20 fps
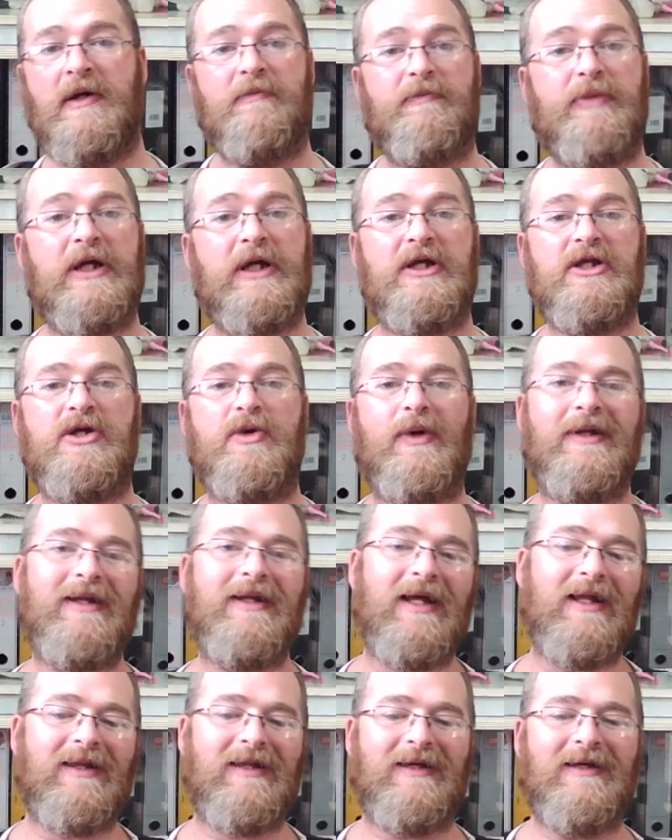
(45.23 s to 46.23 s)
bringing you
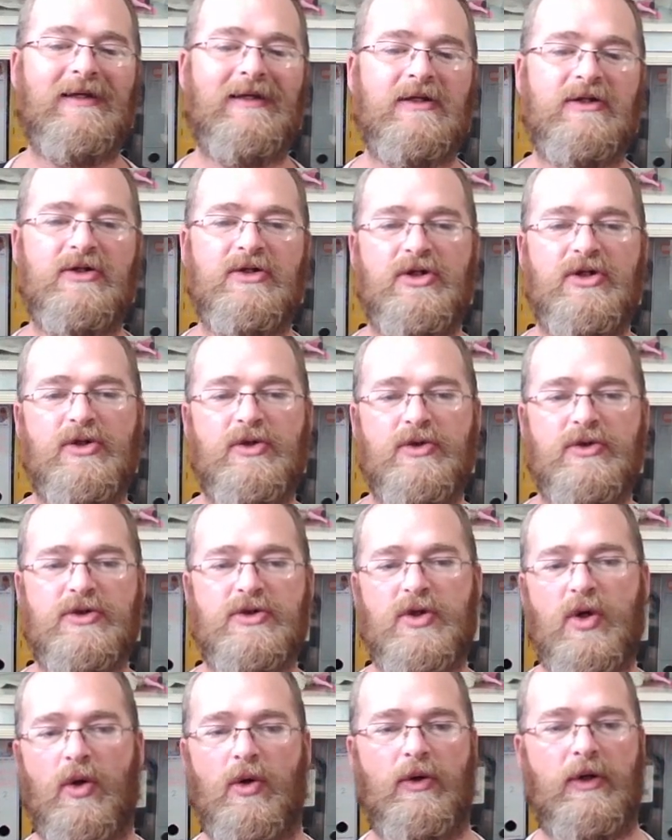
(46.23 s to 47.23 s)
another News
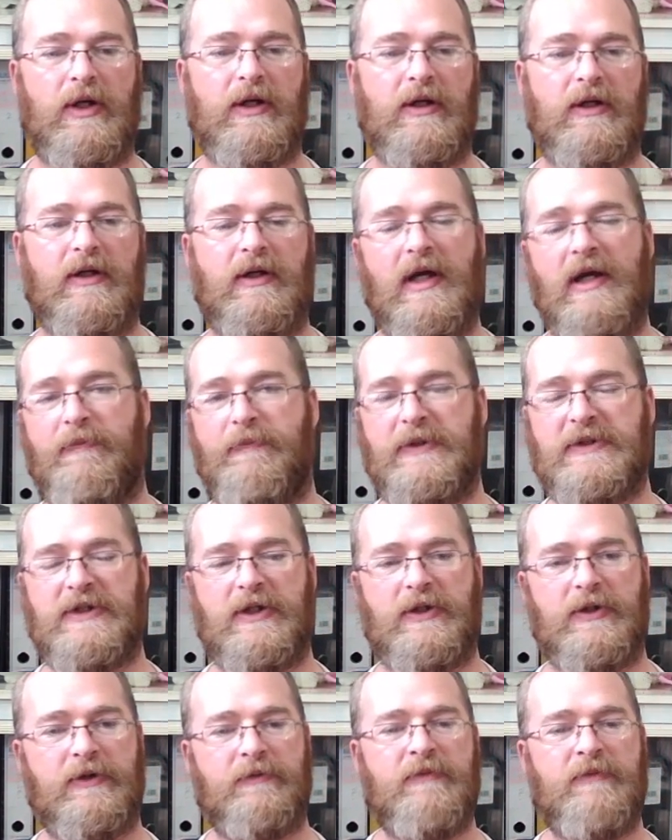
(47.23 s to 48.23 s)
Corner
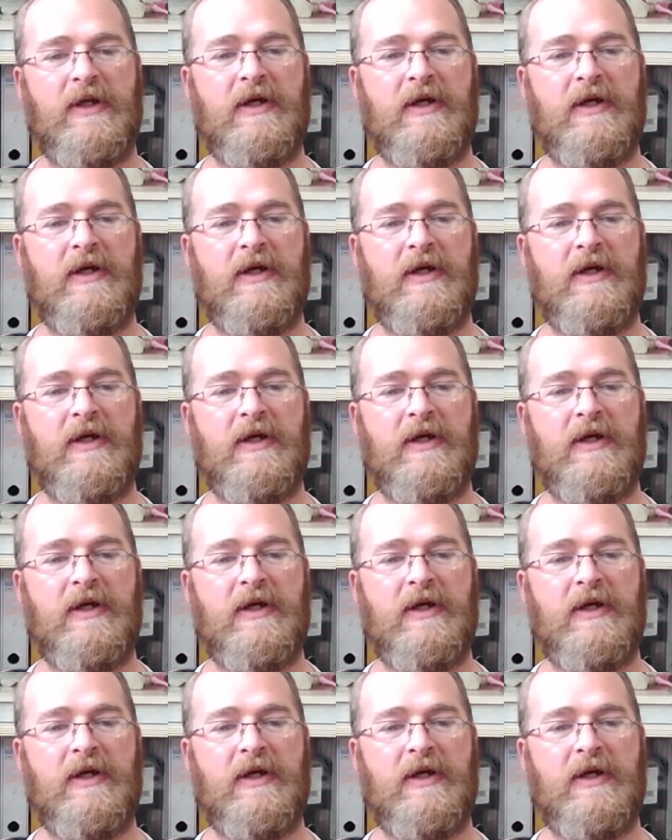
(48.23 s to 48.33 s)
episode.